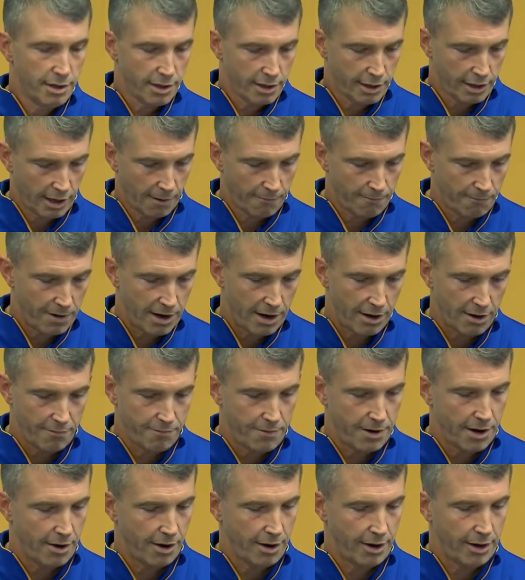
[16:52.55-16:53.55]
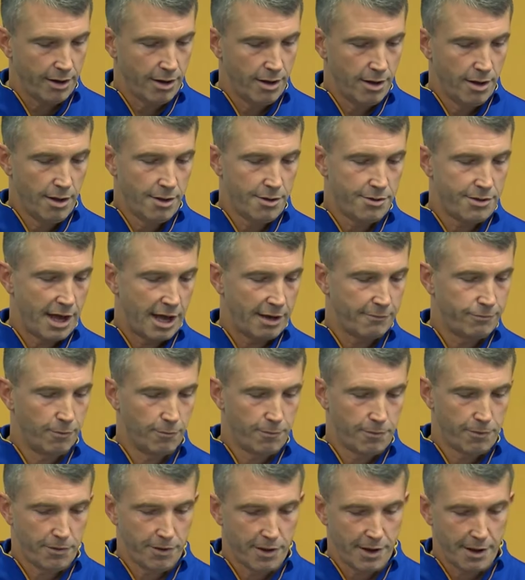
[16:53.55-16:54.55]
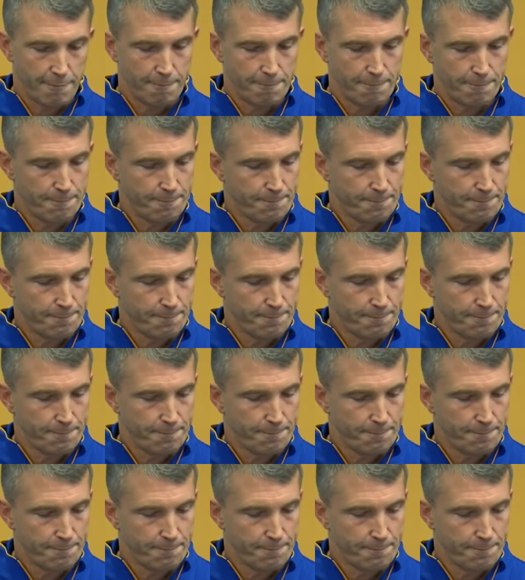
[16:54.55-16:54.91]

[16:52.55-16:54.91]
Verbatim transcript: and I'm very, very thankful for them.